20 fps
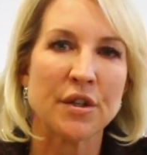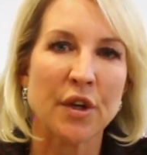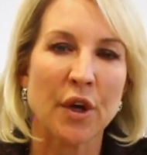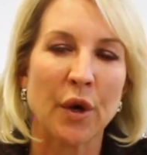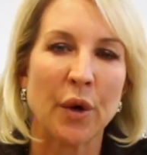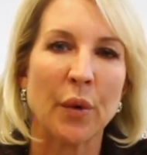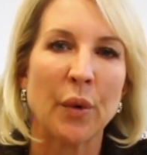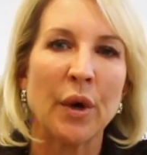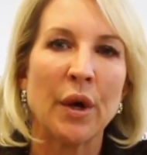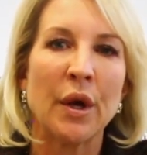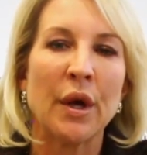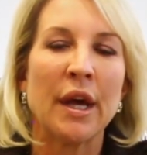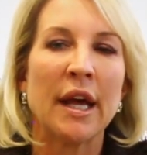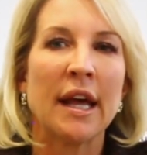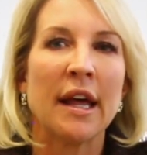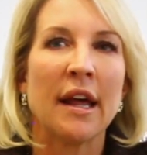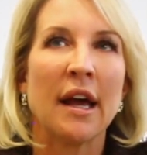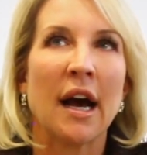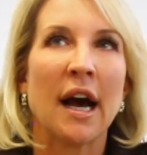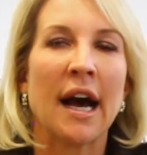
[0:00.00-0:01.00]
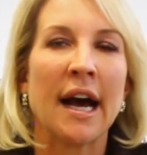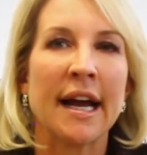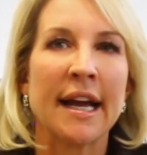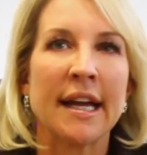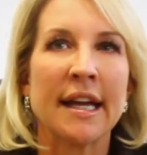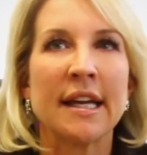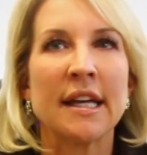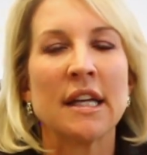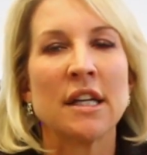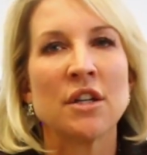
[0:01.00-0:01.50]
So
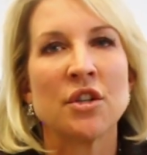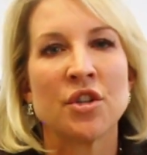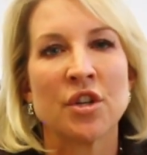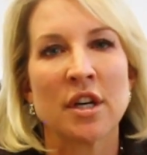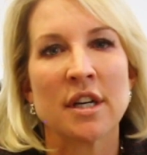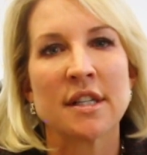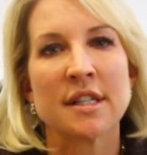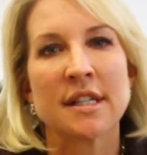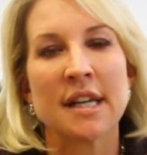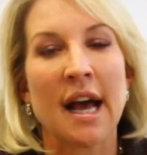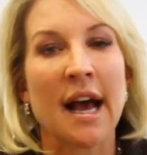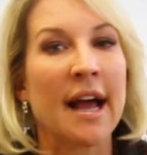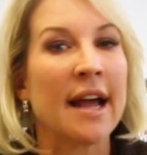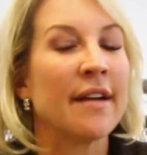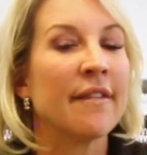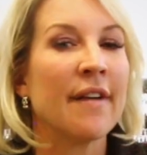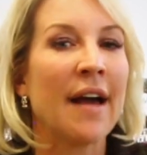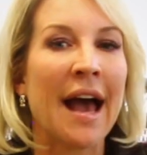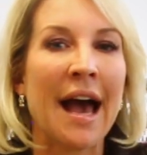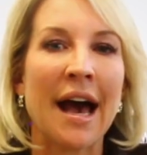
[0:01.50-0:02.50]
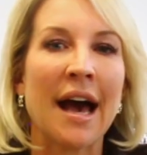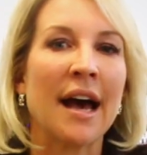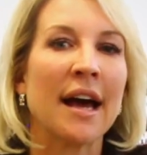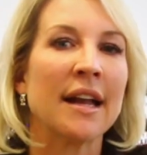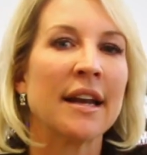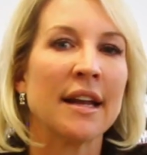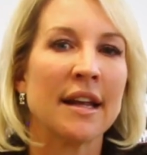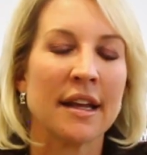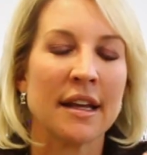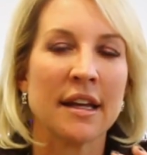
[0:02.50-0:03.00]
I just I've
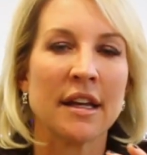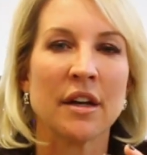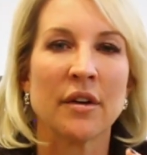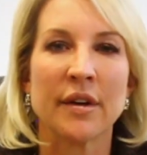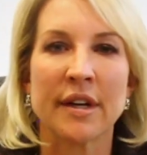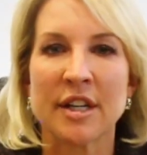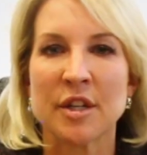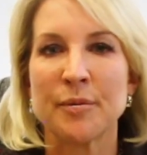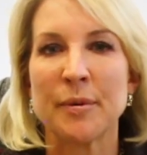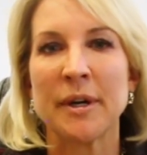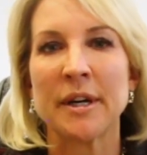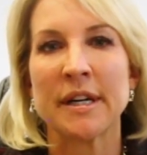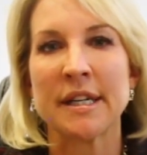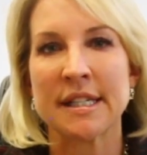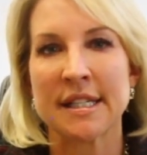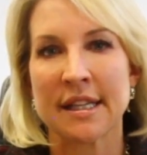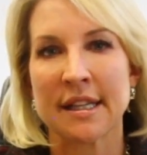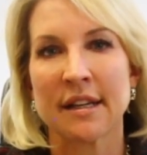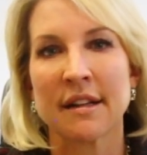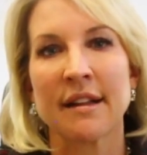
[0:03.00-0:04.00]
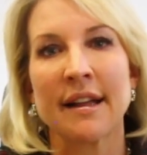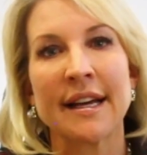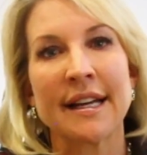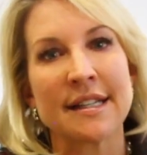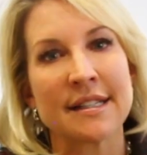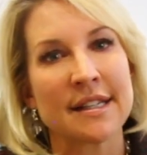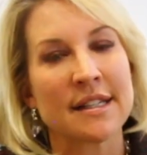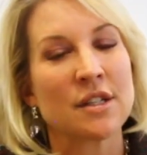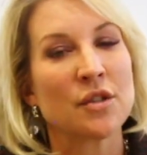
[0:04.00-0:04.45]
had you know experience in the clients.